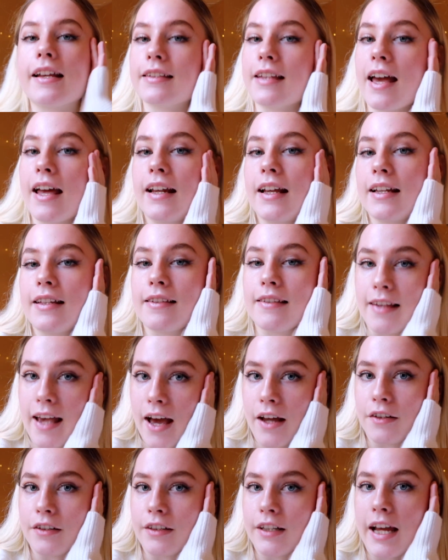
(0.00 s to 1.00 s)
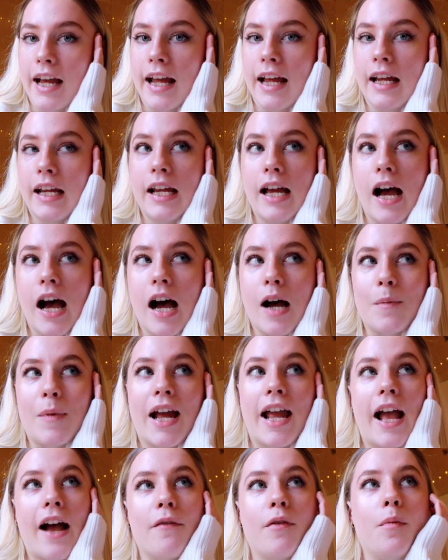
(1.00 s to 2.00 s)
I said, it's Saturday. I
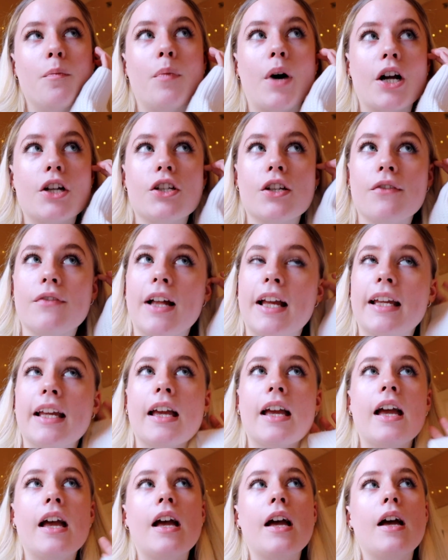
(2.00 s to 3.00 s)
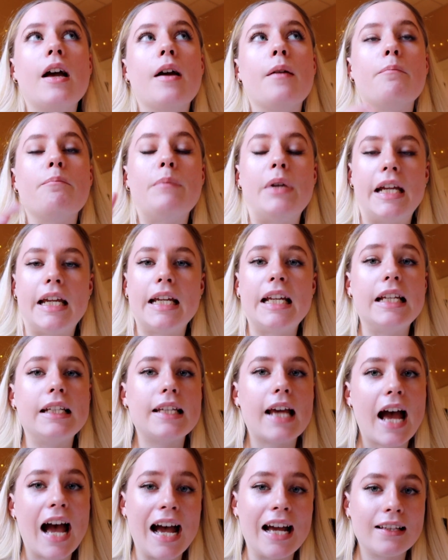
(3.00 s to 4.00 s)
have a bunch of like big
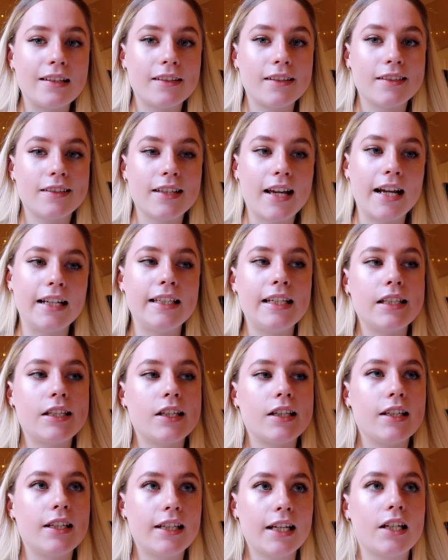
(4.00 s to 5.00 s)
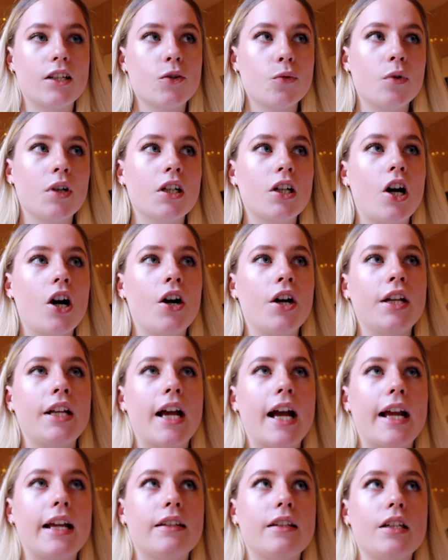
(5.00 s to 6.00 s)
tasks I need to get to work on.
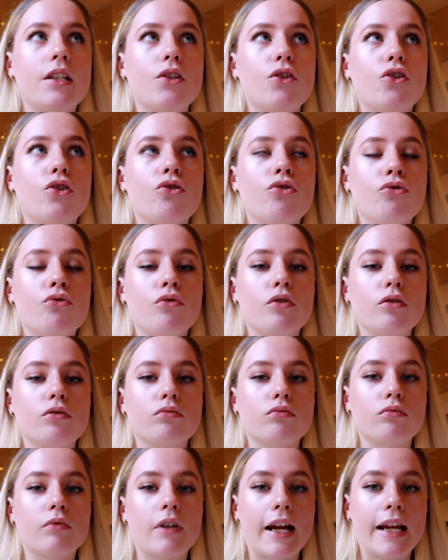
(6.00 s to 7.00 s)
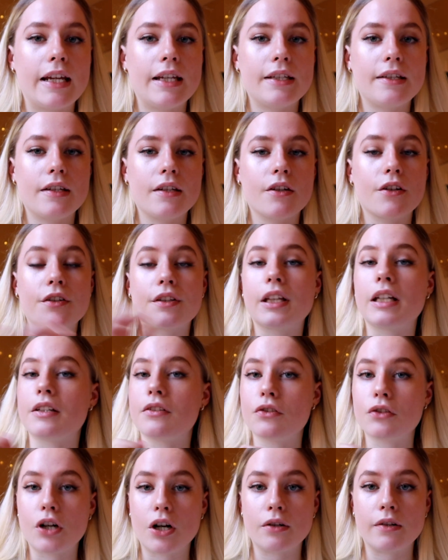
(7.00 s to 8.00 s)
I need to write or like
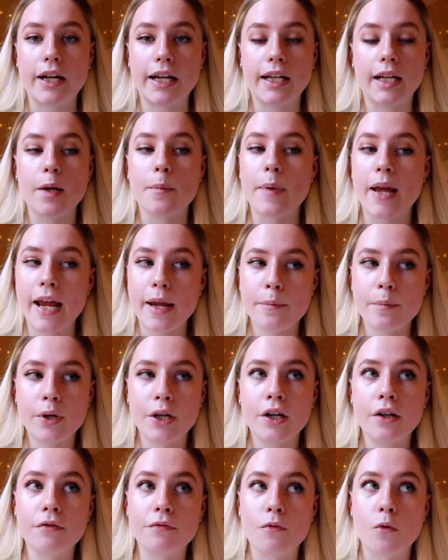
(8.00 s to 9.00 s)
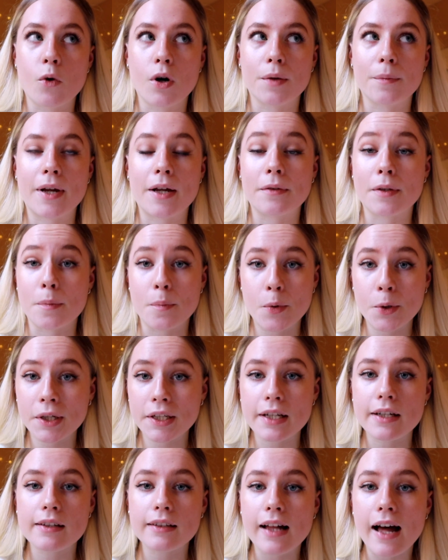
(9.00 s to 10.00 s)
start writing a paper for my
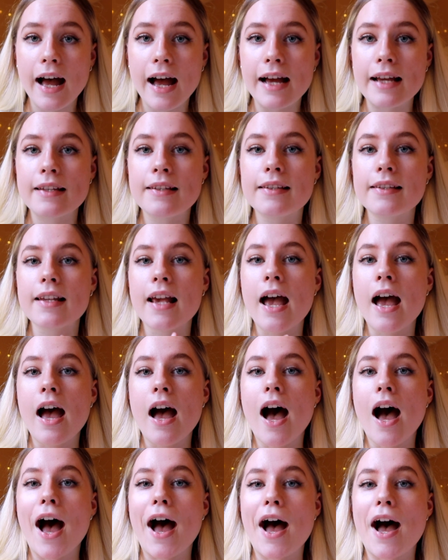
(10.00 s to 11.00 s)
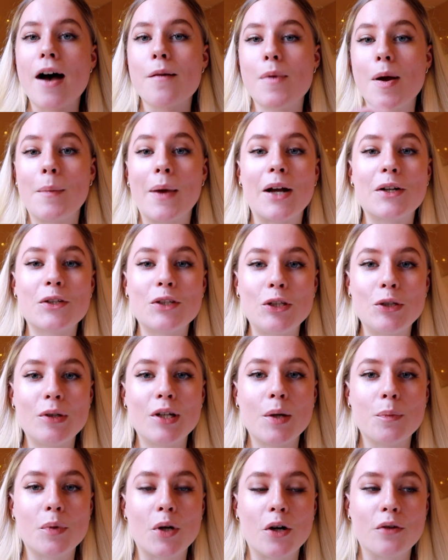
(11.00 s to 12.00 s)
reporting class. I'm actually
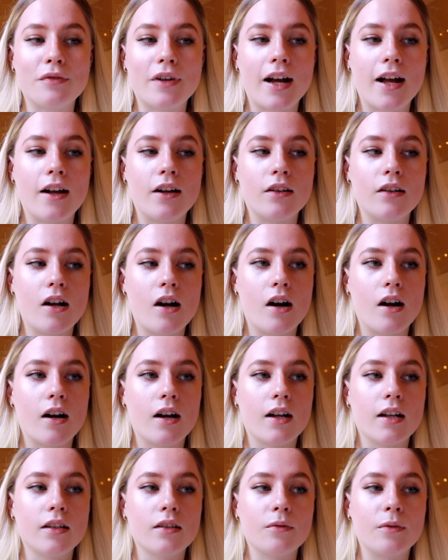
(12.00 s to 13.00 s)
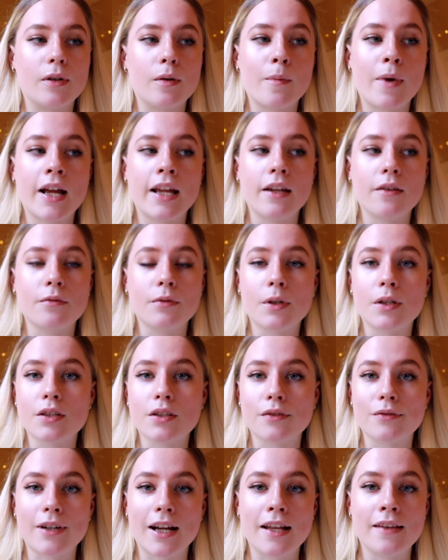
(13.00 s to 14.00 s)
doing a profile on one of my
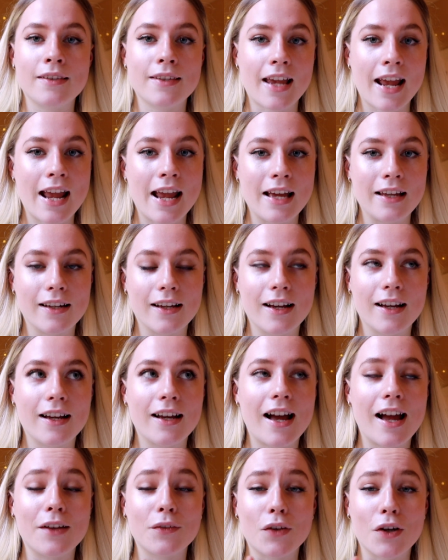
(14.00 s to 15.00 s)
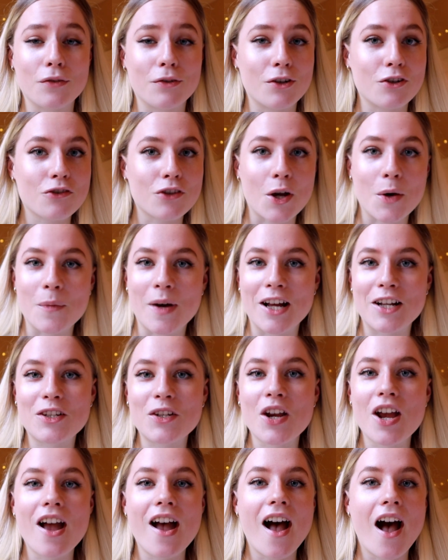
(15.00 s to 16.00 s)
influencer friends, Hannah. I love her so
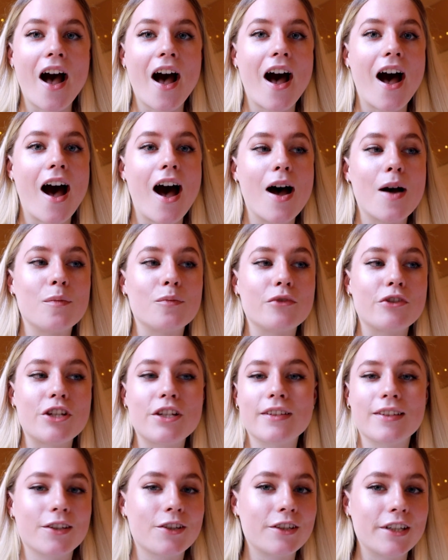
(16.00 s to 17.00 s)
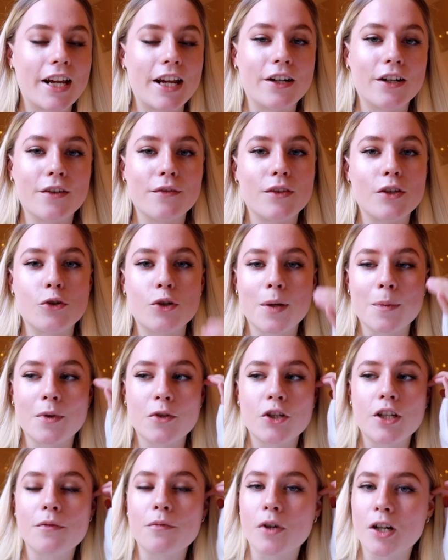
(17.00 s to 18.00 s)
much. She's the creator of the Dream
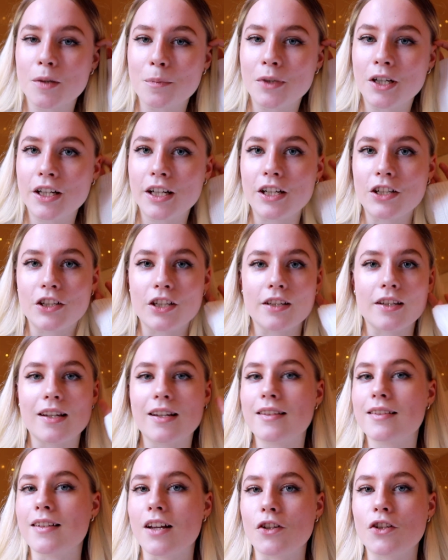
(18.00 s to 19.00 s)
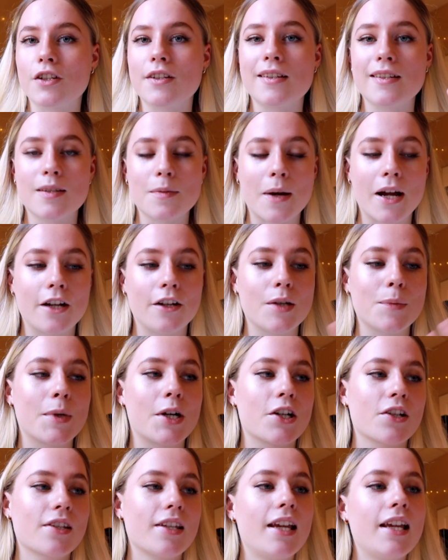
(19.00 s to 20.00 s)
Achieve workbook and just like such an inspiring
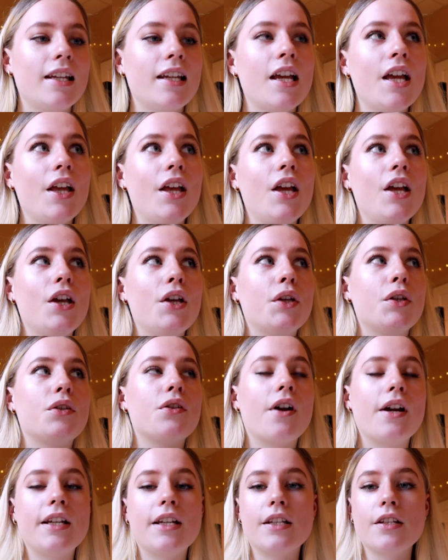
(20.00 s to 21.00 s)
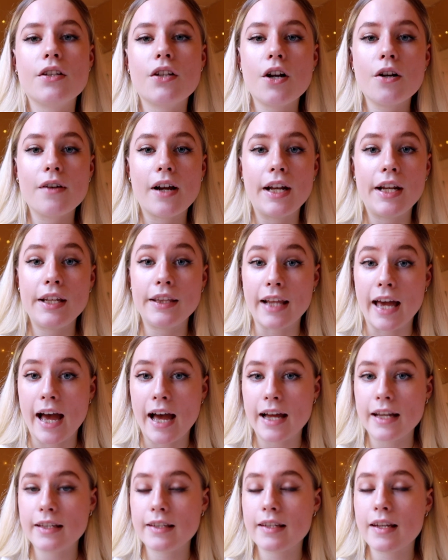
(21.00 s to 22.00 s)
person. So I need to start writing
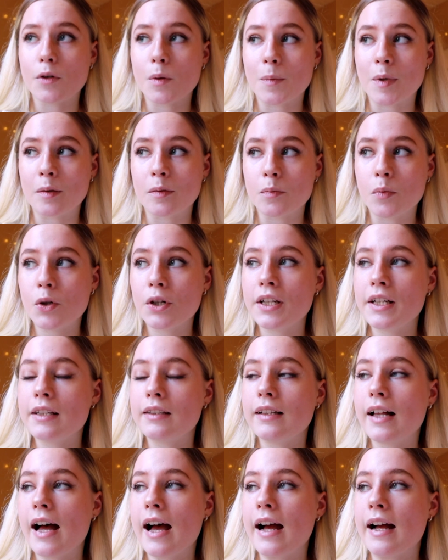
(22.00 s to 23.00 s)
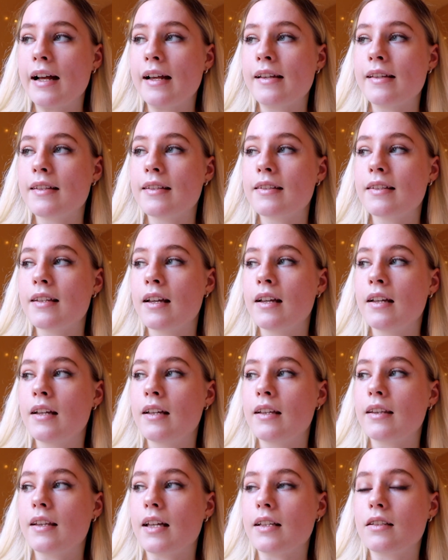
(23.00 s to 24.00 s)
that for my reporting class.
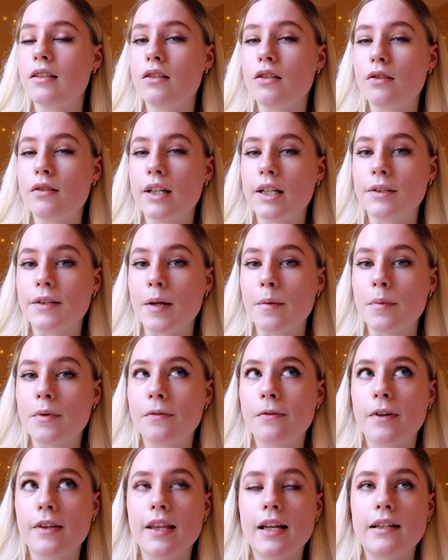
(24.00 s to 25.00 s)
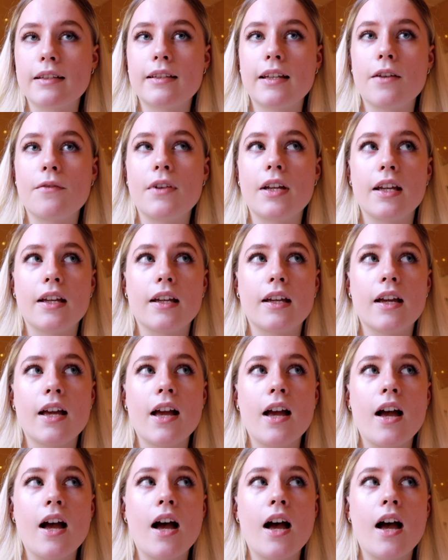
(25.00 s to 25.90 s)
That's due like right before Thanksgiving.